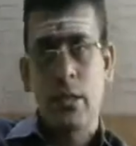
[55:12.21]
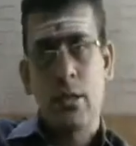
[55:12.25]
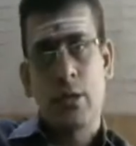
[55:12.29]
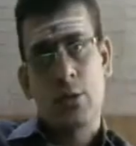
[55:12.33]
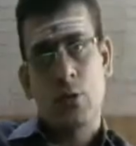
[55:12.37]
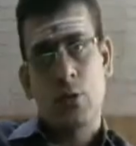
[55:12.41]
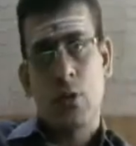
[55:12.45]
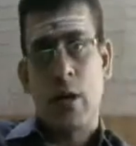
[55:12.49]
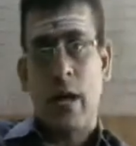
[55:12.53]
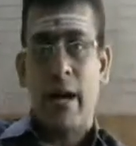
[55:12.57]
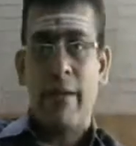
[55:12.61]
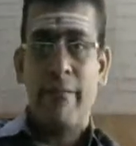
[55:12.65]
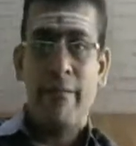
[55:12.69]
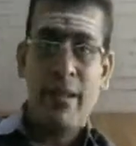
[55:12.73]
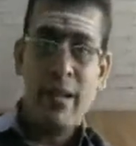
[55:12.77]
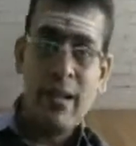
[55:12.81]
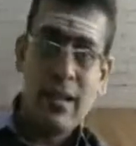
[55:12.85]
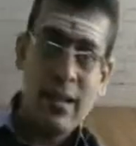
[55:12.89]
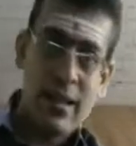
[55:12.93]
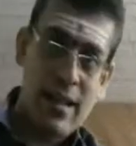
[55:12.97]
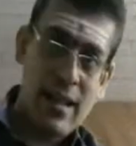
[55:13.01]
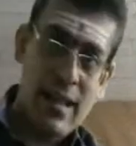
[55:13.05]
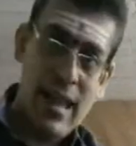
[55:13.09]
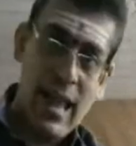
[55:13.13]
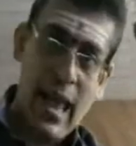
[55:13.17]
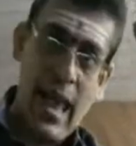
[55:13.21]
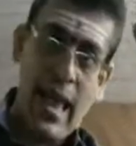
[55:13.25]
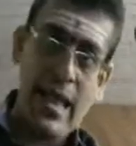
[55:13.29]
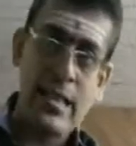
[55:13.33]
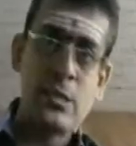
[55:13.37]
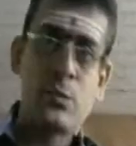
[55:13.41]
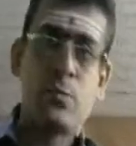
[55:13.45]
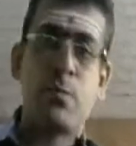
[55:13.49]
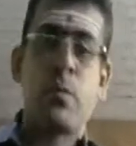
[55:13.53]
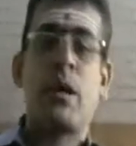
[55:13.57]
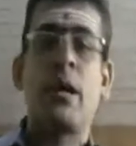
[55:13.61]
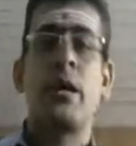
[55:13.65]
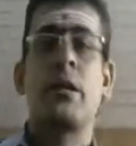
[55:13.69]
So I will
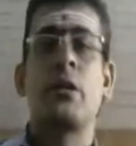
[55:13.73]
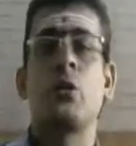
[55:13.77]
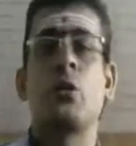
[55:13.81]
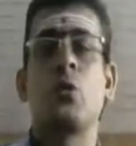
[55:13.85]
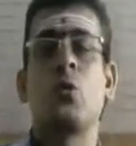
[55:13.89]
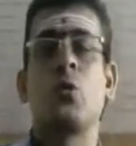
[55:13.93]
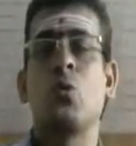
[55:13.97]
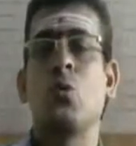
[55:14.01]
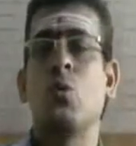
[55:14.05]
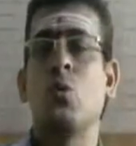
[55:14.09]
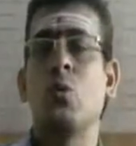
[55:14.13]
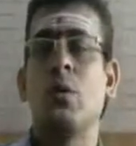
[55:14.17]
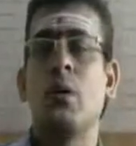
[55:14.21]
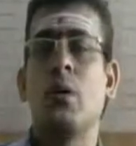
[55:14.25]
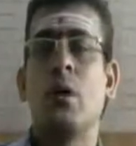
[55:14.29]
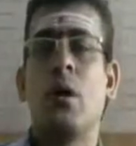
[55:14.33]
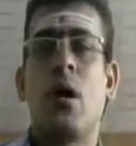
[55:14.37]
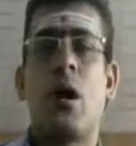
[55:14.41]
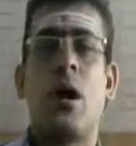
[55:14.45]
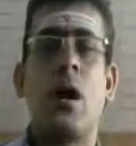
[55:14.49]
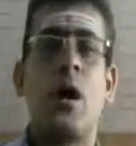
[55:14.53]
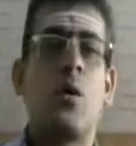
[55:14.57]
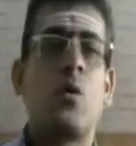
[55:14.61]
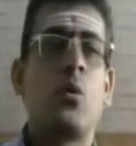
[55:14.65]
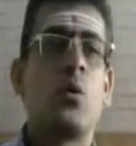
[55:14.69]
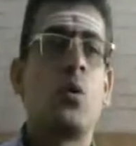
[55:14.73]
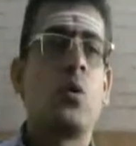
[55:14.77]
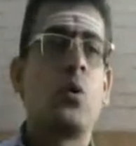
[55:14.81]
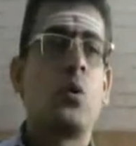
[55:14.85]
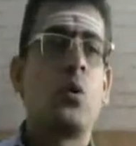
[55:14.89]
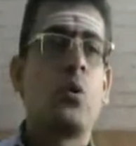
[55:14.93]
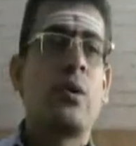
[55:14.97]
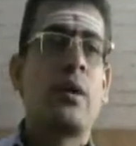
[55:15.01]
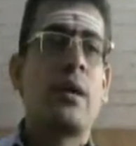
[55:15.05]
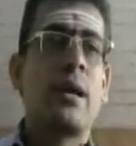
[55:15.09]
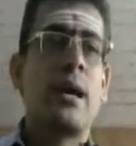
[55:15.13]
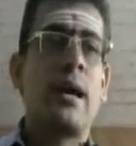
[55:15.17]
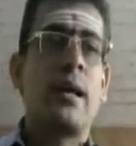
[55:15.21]
explain you how do
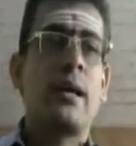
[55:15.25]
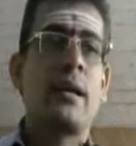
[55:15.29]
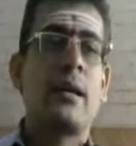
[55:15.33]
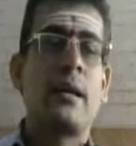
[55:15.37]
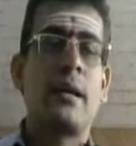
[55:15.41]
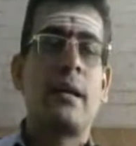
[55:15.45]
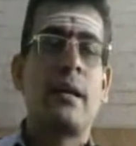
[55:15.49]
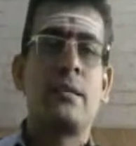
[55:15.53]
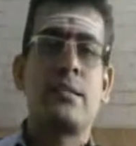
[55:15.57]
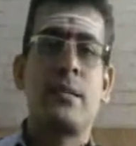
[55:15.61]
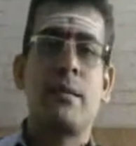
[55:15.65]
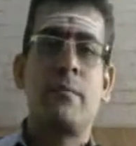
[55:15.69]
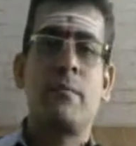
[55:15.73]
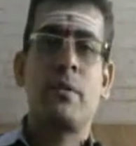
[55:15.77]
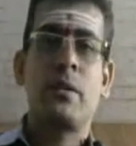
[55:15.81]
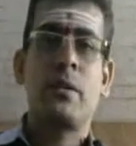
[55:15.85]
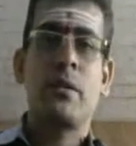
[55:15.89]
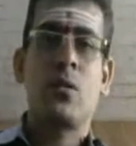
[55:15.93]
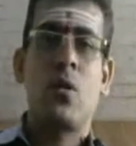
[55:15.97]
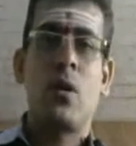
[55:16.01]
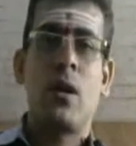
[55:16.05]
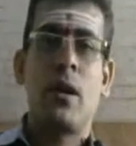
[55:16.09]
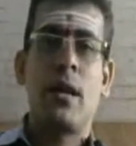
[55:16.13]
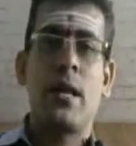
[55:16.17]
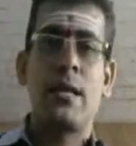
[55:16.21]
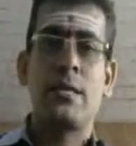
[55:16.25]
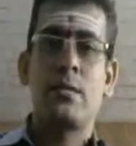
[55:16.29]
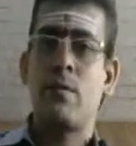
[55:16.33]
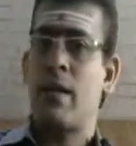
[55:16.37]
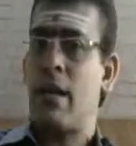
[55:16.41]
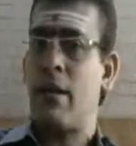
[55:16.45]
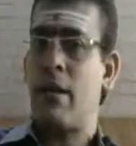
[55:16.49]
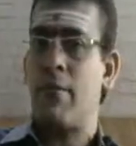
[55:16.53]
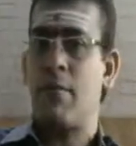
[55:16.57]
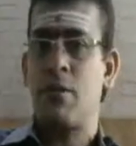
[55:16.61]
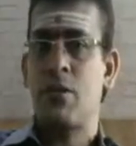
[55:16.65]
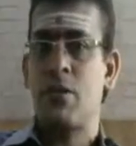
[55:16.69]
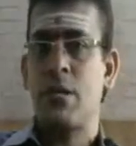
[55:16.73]
you calculate something called as well
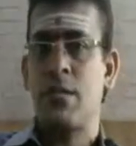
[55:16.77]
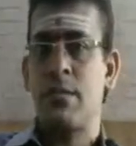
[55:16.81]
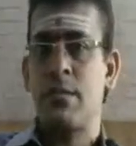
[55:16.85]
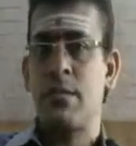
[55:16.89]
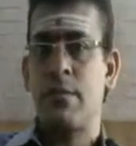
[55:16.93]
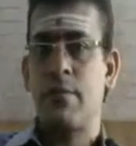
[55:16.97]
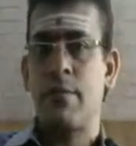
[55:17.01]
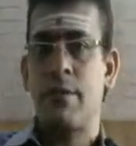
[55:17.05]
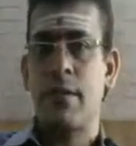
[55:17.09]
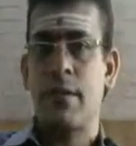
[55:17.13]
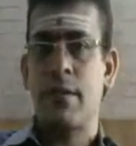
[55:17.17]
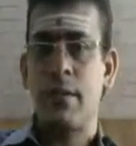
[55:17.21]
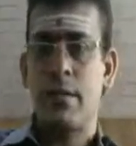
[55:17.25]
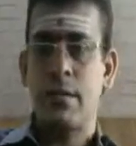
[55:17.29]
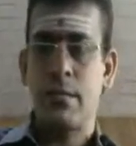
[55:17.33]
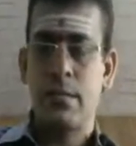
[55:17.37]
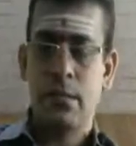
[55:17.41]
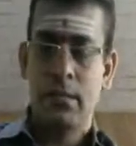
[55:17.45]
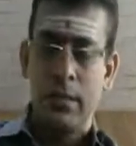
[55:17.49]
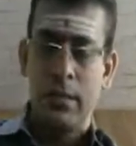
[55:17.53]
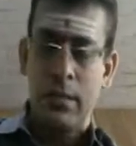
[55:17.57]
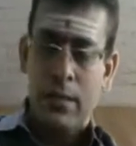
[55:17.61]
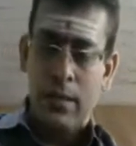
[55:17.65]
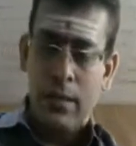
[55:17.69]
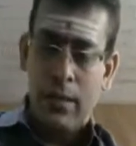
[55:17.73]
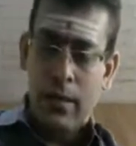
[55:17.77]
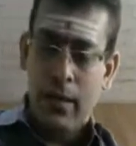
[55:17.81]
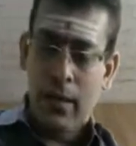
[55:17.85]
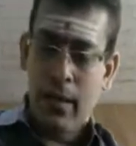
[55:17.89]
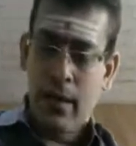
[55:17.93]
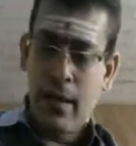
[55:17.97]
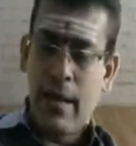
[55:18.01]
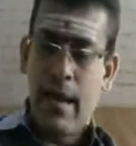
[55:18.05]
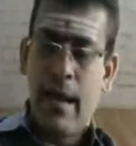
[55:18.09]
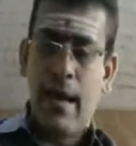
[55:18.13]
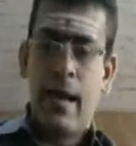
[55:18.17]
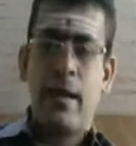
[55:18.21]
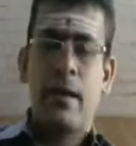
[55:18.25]
efficiency variance,
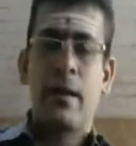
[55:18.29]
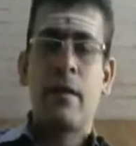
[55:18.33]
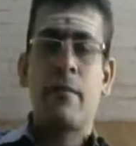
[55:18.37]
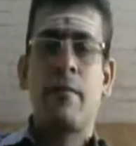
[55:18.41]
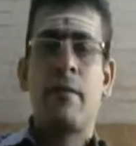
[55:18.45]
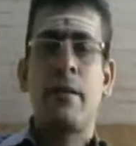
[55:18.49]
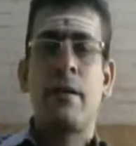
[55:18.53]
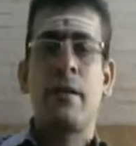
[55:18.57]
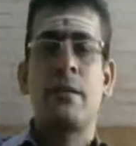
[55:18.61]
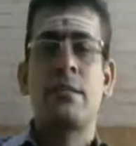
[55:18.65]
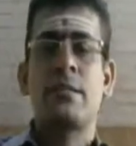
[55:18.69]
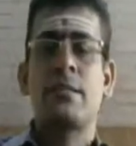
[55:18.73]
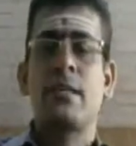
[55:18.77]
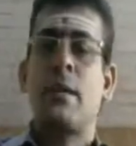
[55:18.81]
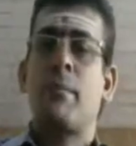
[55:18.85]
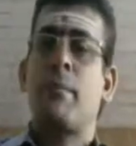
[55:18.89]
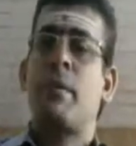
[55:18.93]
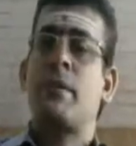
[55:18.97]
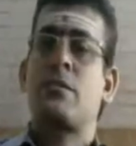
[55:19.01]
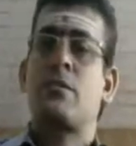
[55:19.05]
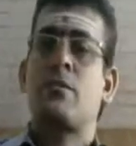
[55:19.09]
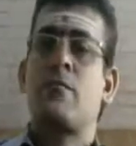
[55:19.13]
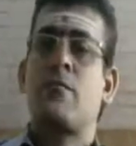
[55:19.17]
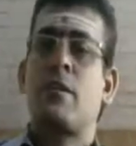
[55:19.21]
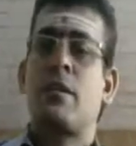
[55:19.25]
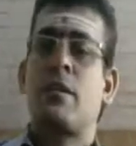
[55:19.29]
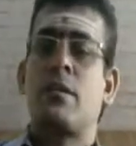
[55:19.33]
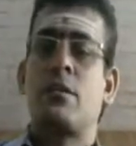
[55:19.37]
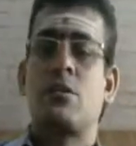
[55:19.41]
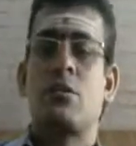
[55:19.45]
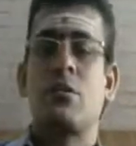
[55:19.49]
calendar variance, capacity variance.